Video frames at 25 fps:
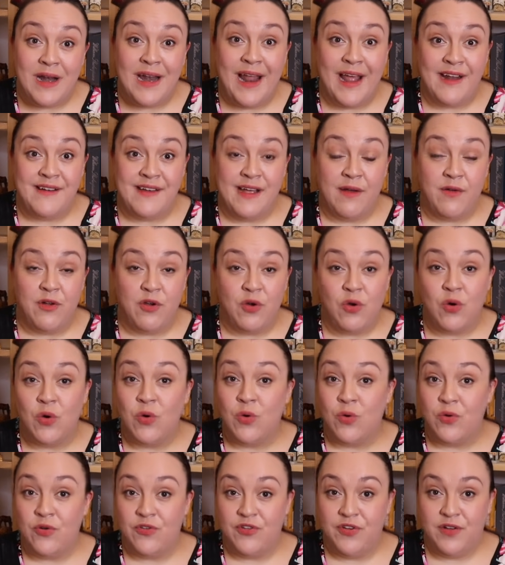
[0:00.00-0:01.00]
let down a
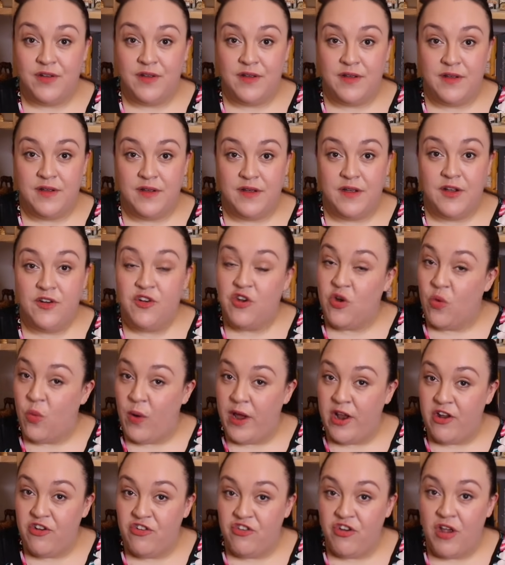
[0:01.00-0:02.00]
cord, to
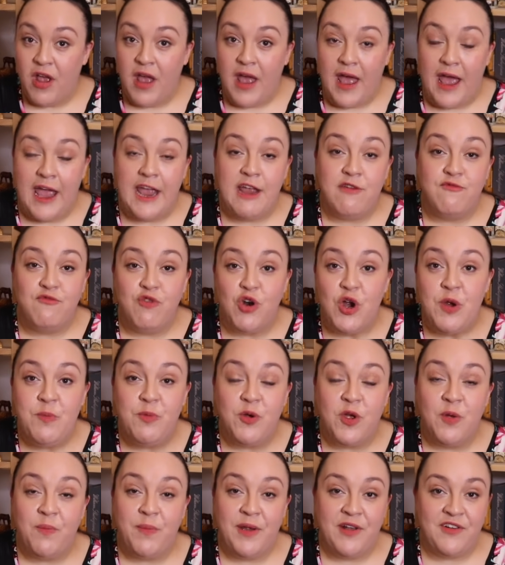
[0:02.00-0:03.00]
which a rope
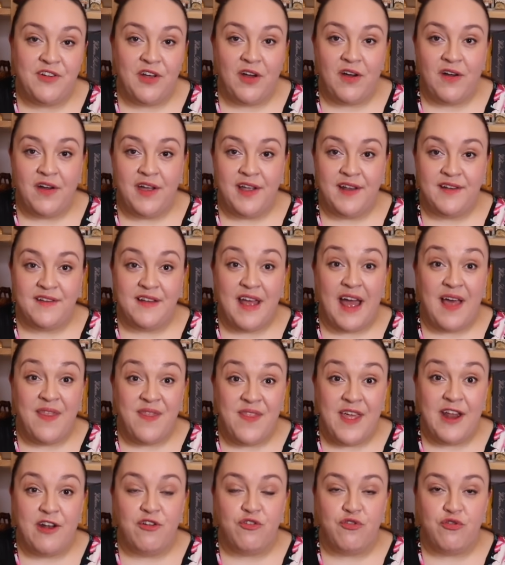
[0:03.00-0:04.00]
could be tied and
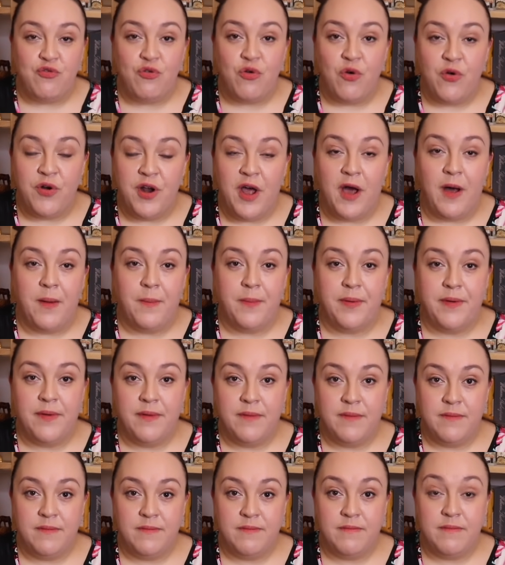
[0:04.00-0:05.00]
then drawn up.
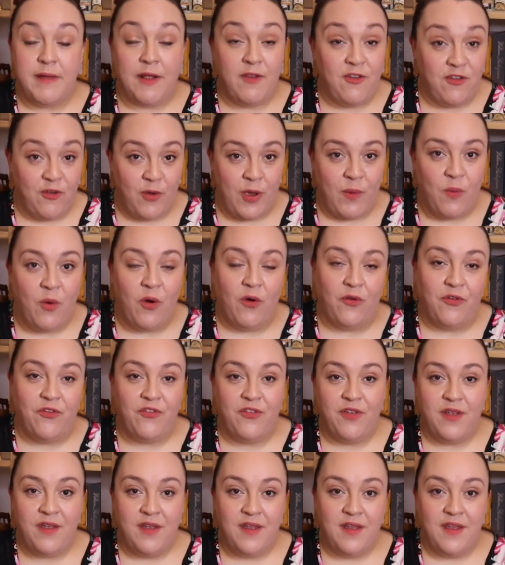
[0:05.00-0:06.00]
And so it was.